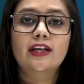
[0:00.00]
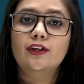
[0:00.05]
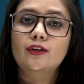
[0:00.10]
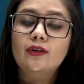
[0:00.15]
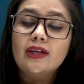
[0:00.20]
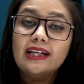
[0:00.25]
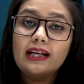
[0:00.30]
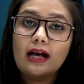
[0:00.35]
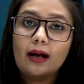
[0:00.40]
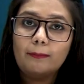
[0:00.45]
You
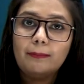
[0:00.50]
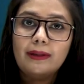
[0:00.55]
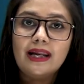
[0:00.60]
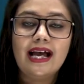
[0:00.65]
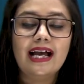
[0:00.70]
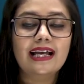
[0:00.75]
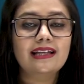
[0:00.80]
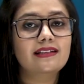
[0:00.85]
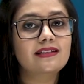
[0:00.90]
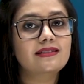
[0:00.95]
can
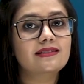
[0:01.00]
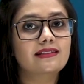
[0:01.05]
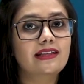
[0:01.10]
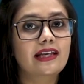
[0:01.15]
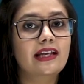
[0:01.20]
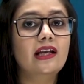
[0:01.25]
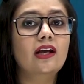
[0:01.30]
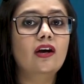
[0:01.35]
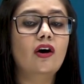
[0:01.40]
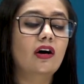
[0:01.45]
apply this
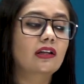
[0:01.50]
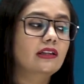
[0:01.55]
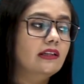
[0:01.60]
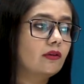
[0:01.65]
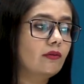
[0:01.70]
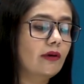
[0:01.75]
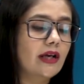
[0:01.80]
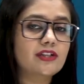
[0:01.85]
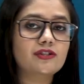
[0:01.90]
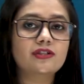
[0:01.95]
thing on the
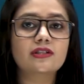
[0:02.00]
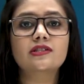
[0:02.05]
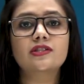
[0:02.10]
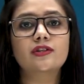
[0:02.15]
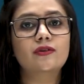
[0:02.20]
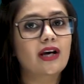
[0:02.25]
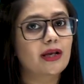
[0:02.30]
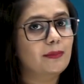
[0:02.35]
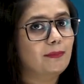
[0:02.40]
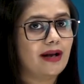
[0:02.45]
questions
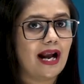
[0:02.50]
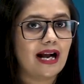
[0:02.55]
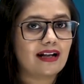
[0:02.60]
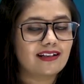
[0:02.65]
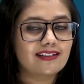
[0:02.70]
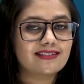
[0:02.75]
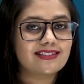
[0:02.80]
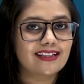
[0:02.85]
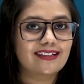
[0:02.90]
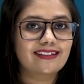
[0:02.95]
you are
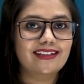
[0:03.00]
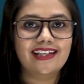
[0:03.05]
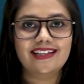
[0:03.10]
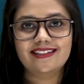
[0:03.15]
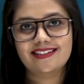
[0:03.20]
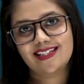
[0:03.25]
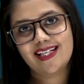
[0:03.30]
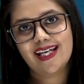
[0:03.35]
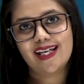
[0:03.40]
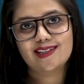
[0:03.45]
practicing
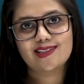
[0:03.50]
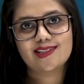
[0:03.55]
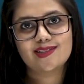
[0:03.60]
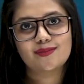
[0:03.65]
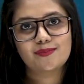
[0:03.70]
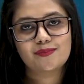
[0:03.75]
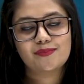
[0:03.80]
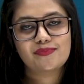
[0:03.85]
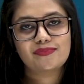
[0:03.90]
these days.